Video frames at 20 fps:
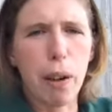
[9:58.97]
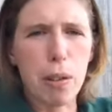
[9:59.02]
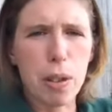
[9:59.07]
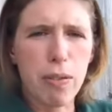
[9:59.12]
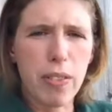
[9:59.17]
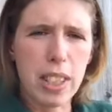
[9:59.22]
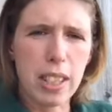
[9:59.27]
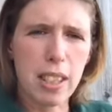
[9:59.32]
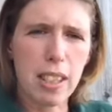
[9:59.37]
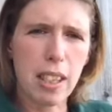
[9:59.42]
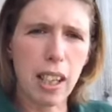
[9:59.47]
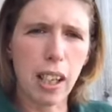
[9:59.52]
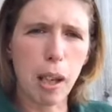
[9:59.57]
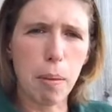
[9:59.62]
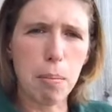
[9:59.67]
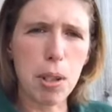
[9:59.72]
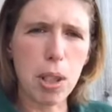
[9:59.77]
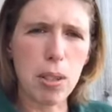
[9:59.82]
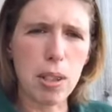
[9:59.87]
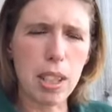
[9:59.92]
I was visiting
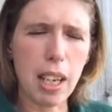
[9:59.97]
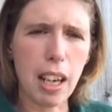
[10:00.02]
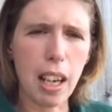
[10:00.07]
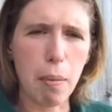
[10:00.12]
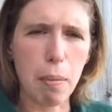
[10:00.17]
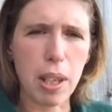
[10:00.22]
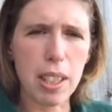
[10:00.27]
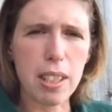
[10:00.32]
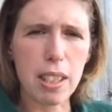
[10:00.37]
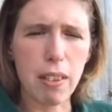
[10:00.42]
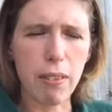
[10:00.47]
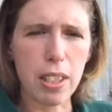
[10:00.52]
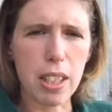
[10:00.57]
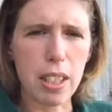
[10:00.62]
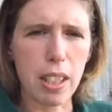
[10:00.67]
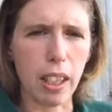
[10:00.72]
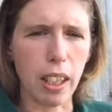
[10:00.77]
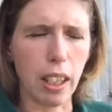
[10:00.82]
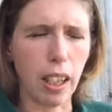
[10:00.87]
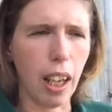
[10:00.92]
a museum at
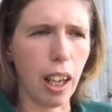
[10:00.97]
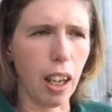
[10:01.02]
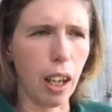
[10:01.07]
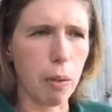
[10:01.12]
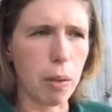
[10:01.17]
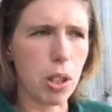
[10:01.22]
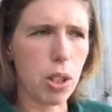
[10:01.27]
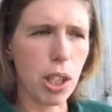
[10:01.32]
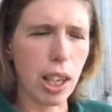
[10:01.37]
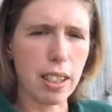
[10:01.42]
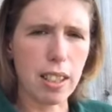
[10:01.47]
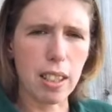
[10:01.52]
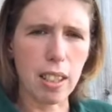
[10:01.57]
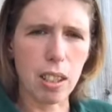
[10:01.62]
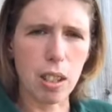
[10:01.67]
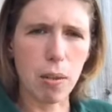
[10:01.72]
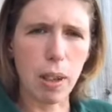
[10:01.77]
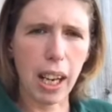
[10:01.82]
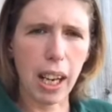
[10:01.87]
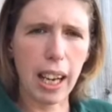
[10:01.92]
Tiverton, and I was
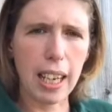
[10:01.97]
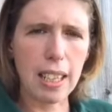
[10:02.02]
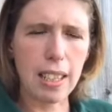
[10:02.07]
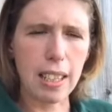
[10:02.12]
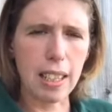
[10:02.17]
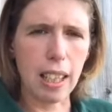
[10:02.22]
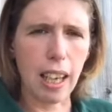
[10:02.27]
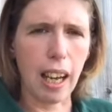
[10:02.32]
chatting to a lady